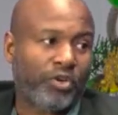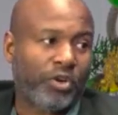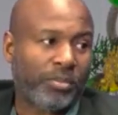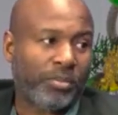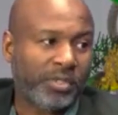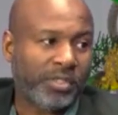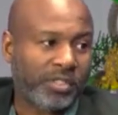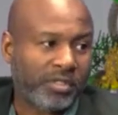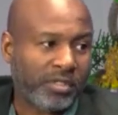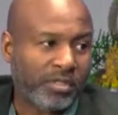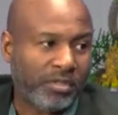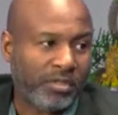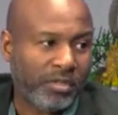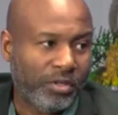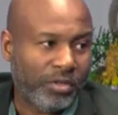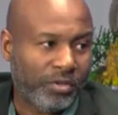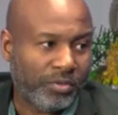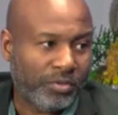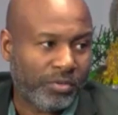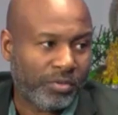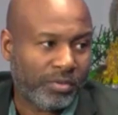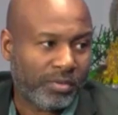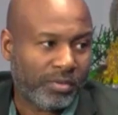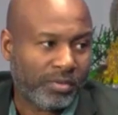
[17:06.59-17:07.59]
Robinson
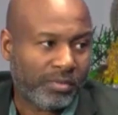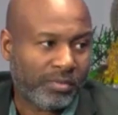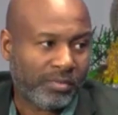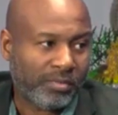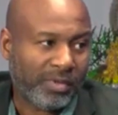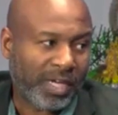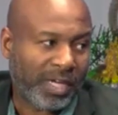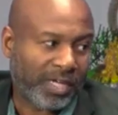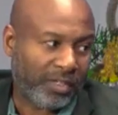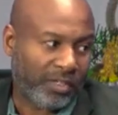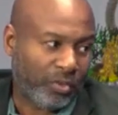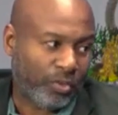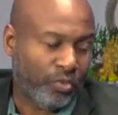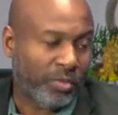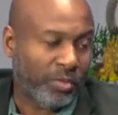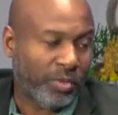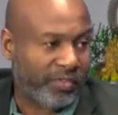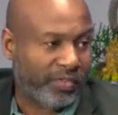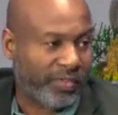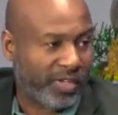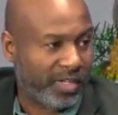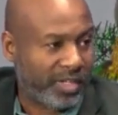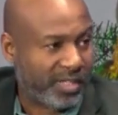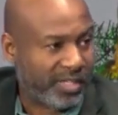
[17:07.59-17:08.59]
knew, and
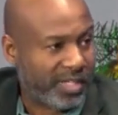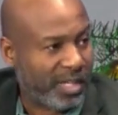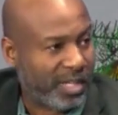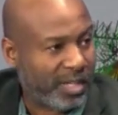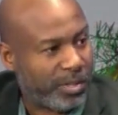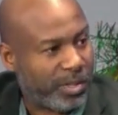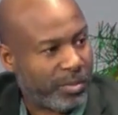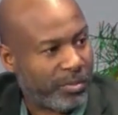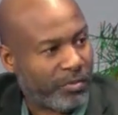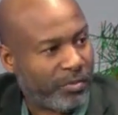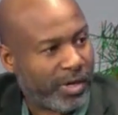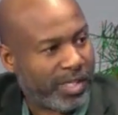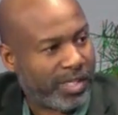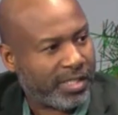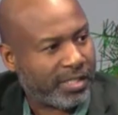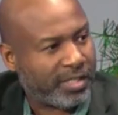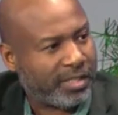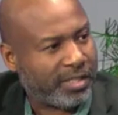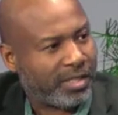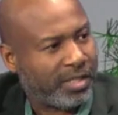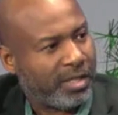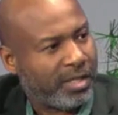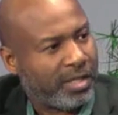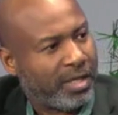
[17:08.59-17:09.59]
whomever else helped him write it,